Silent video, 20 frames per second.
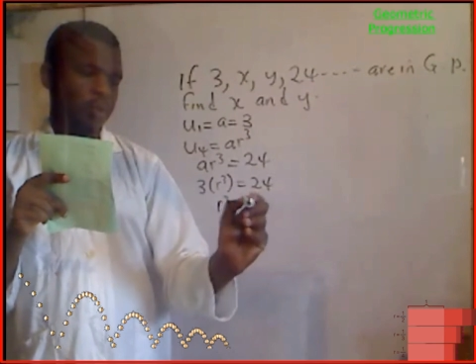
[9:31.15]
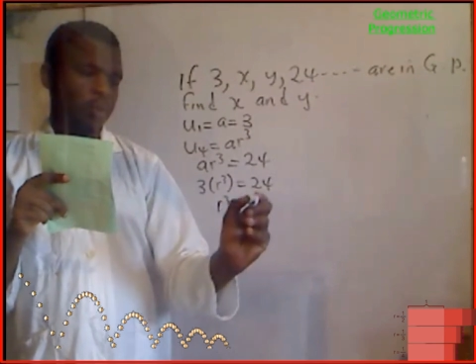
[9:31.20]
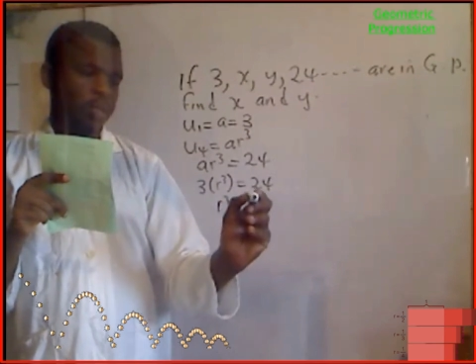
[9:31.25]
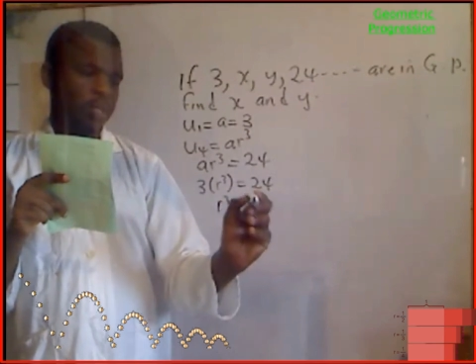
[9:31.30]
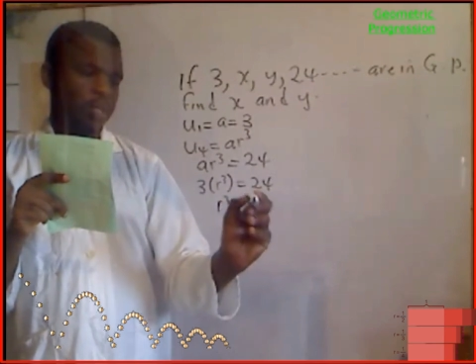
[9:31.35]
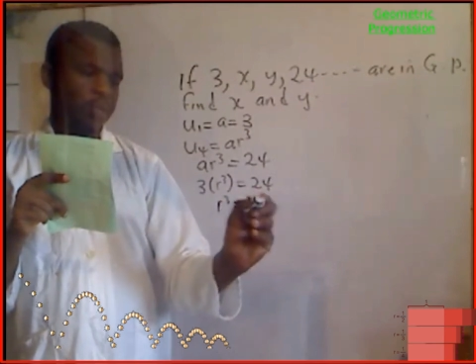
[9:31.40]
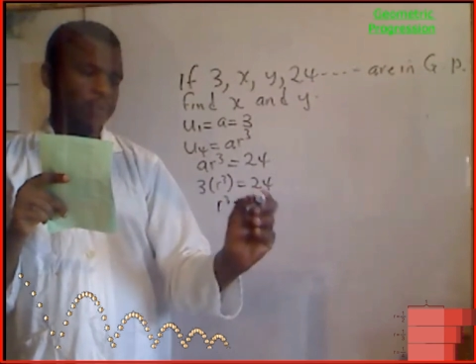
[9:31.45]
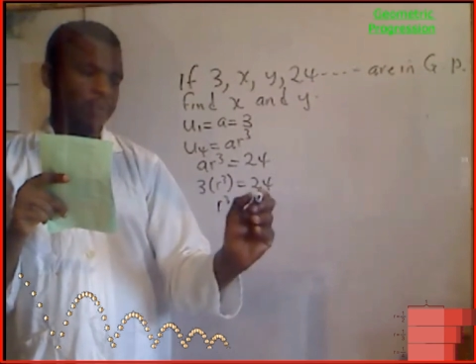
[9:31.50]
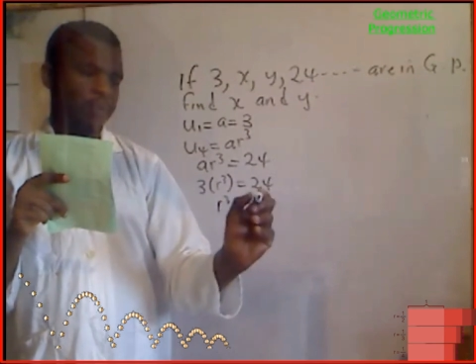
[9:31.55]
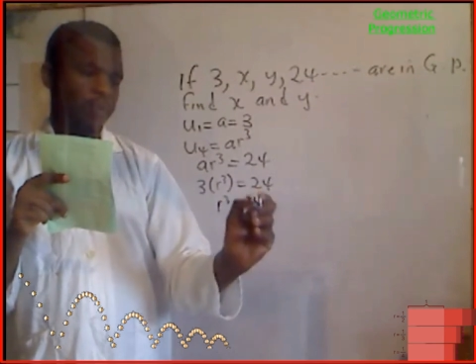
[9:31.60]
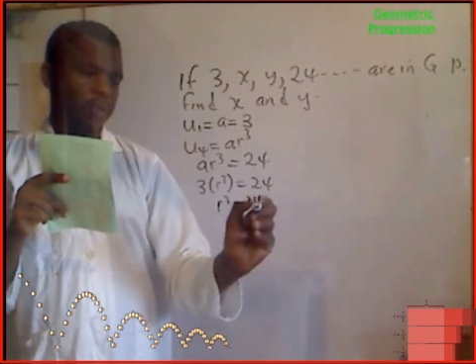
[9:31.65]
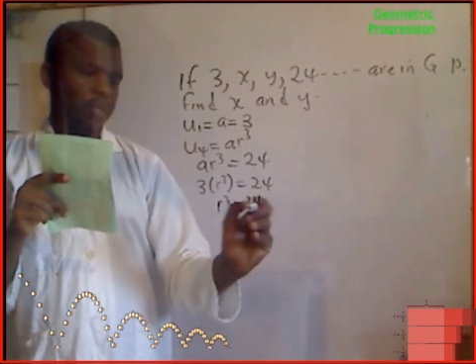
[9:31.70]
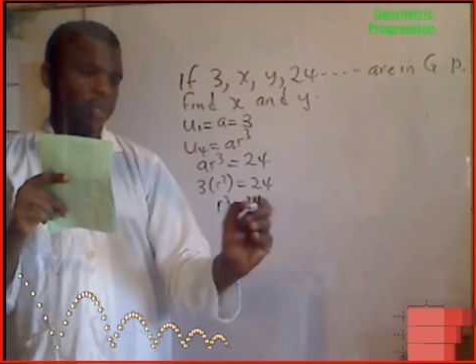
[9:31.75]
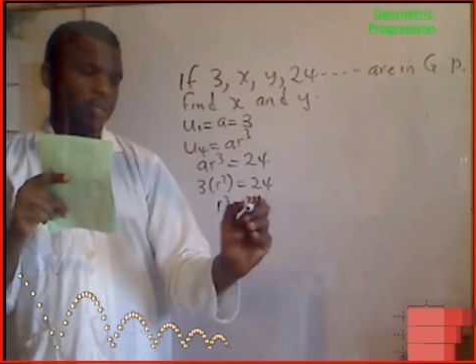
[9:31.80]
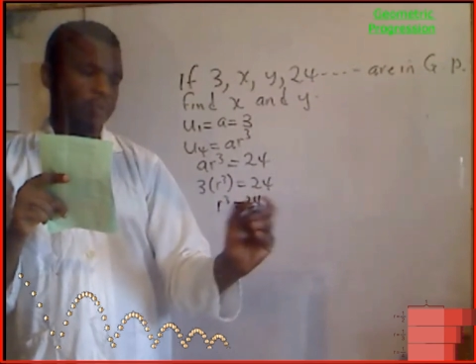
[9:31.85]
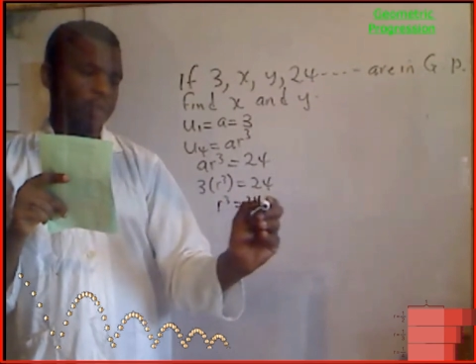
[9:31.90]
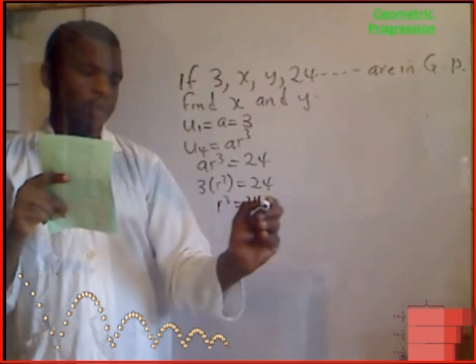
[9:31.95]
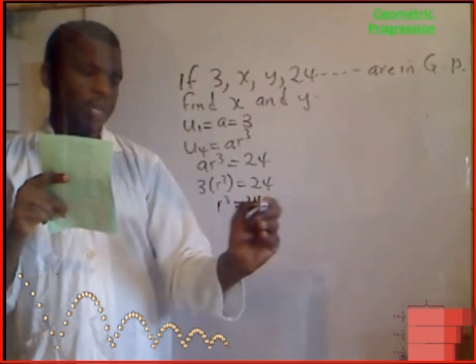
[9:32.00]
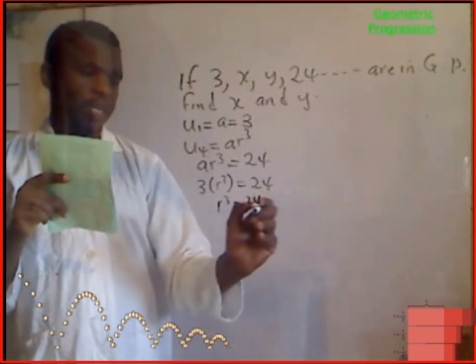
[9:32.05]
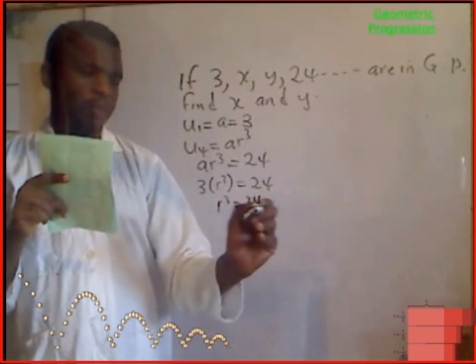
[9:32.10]
24
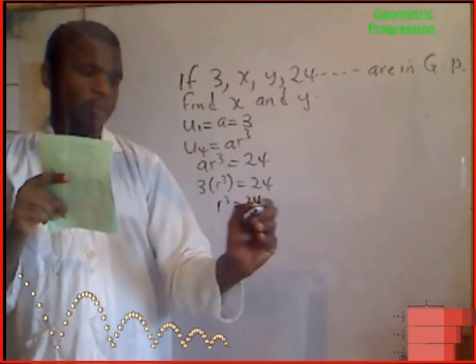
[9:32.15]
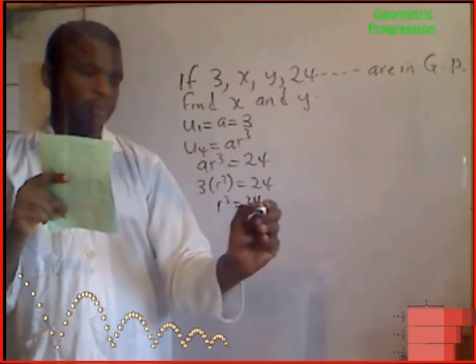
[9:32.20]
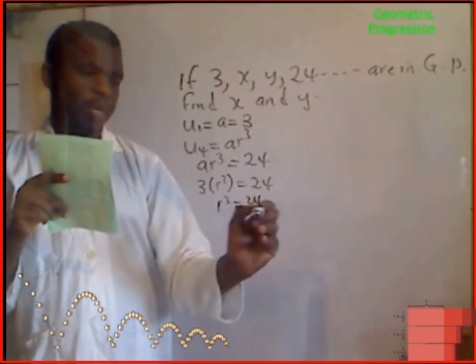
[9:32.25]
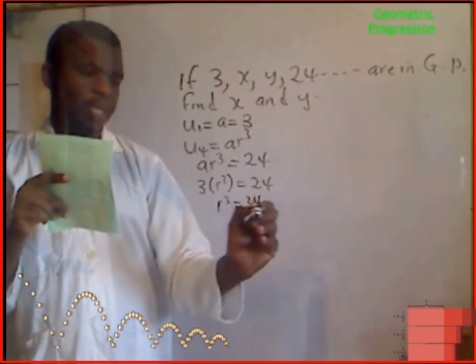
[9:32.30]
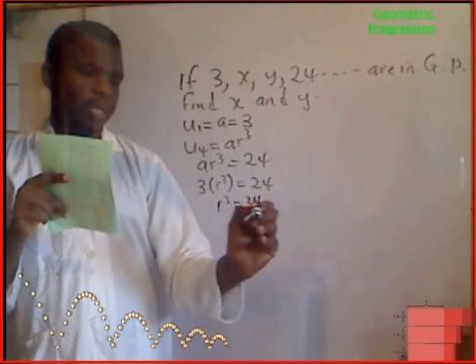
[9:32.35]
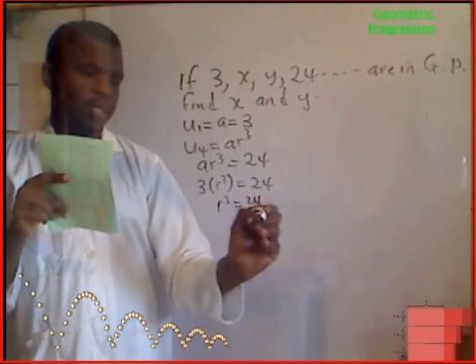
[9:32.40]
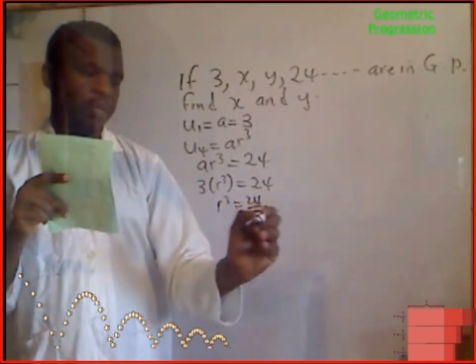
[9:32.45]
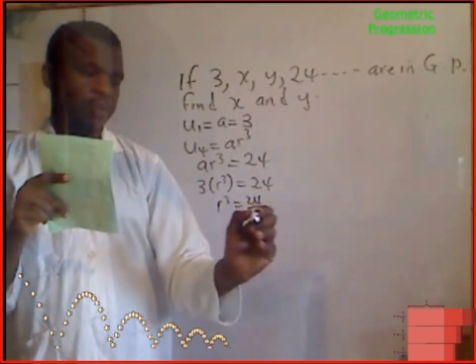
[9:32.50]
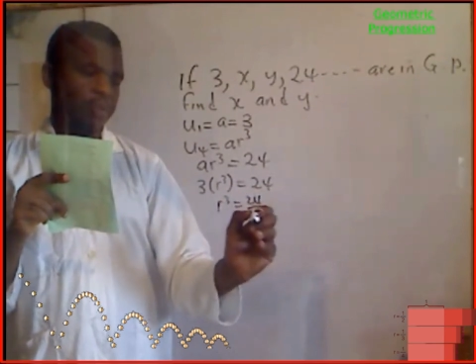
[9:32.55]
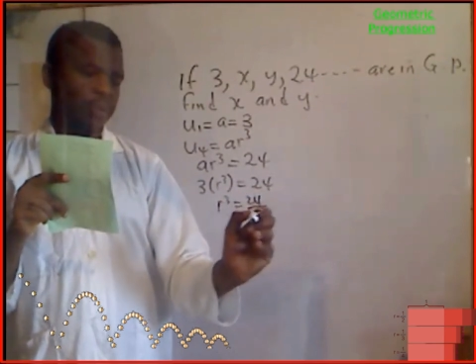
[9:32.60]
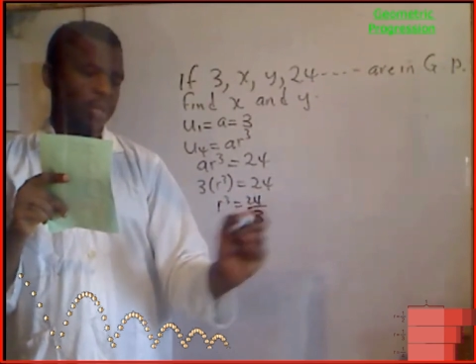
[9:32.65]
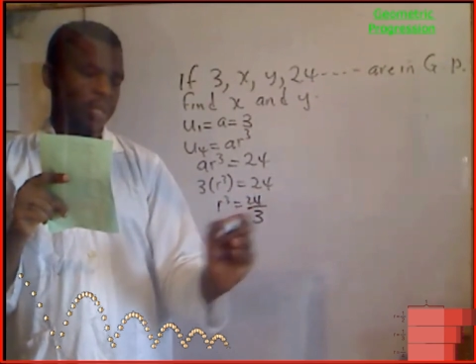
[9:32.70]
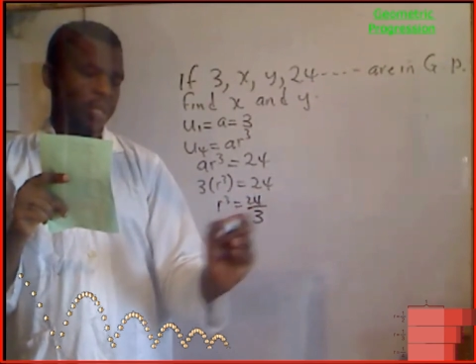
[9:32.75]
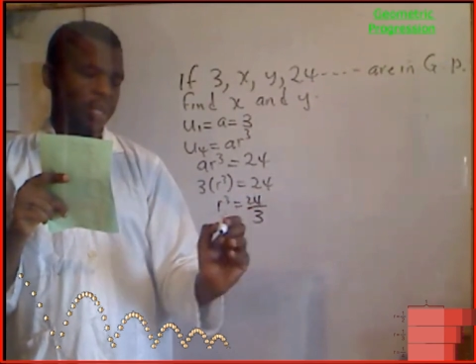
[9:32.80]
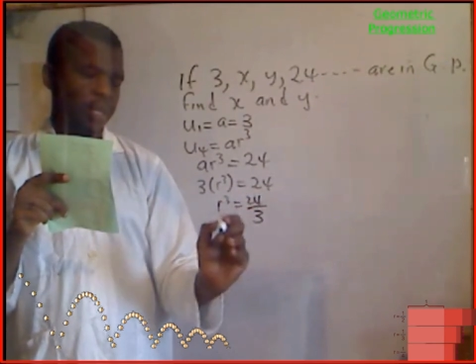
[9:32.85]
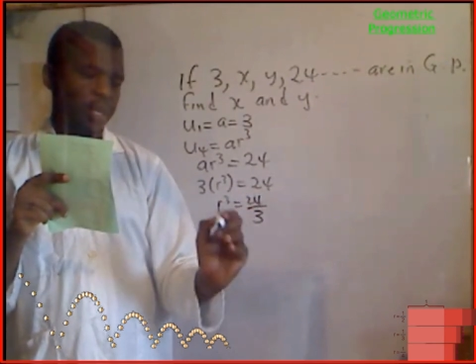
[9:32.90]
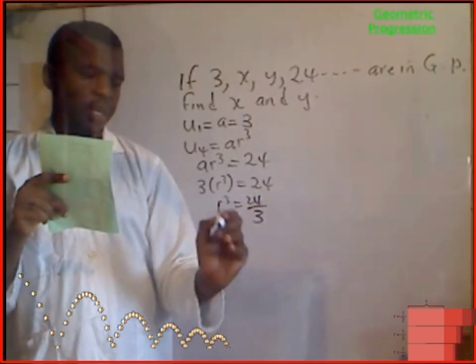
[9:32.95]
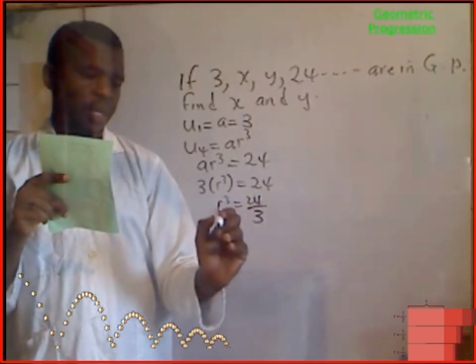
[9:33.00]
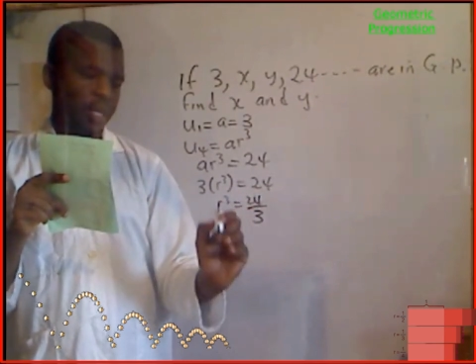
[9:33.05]
divided by 3.